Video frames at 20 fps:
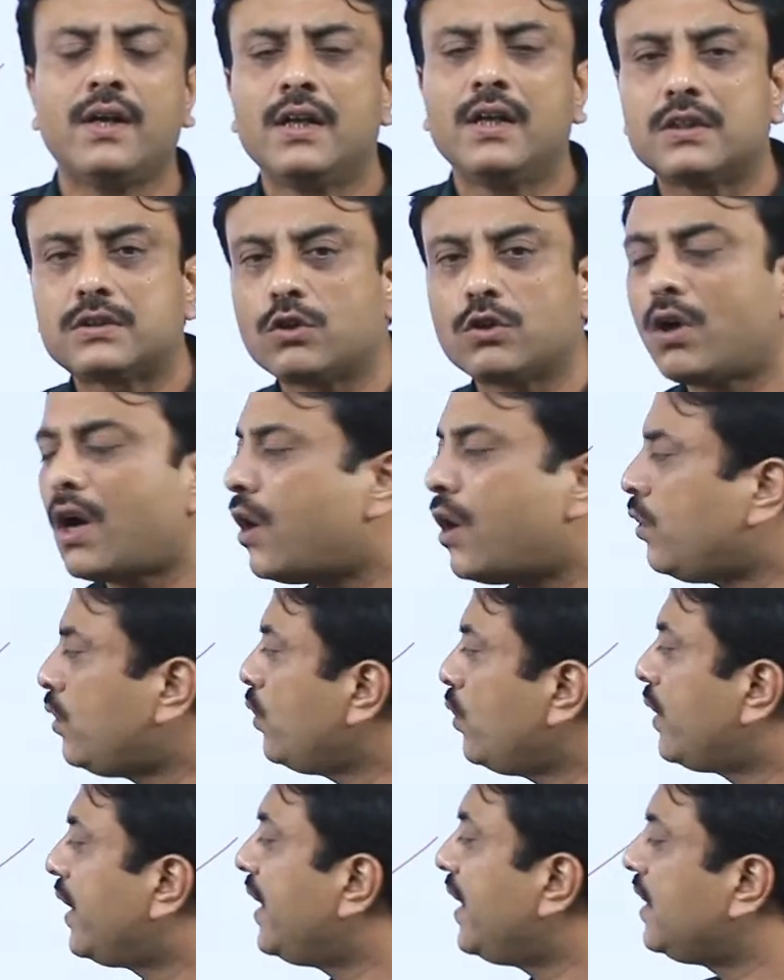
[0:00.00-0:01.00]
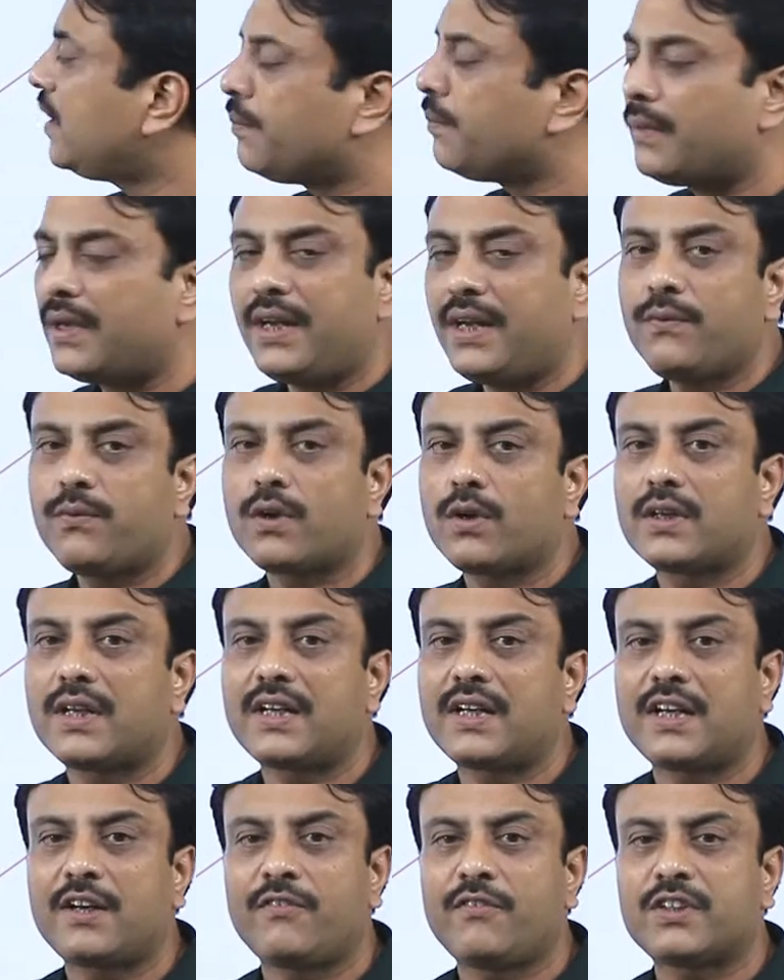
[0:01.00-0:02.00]
So how to get the money for that
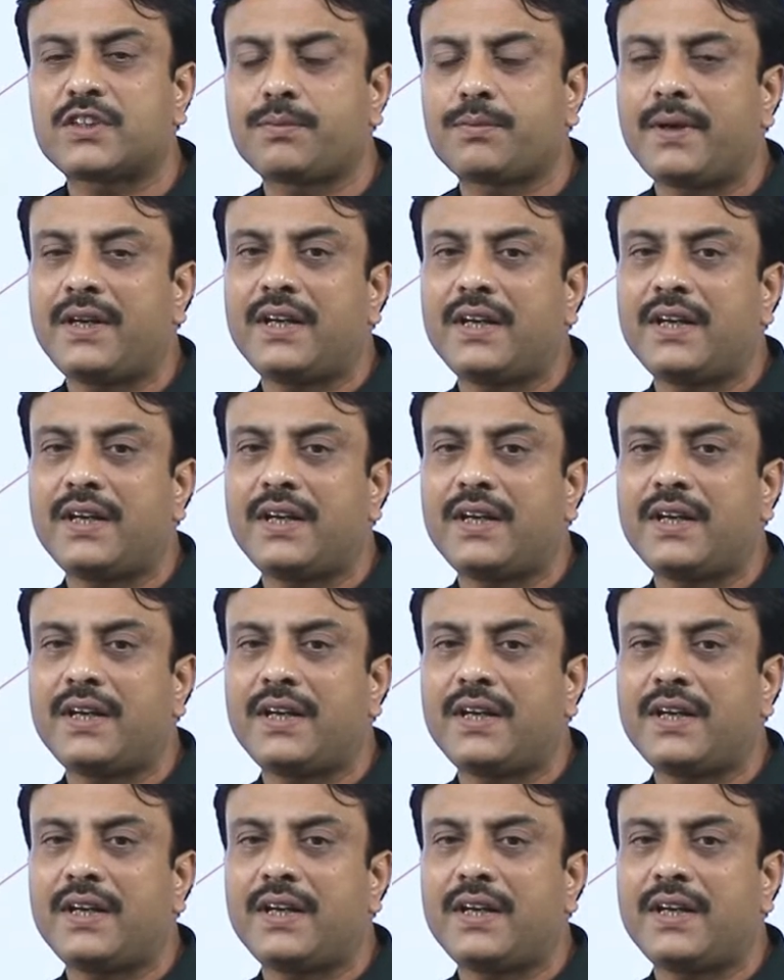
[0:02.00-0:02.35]
investment?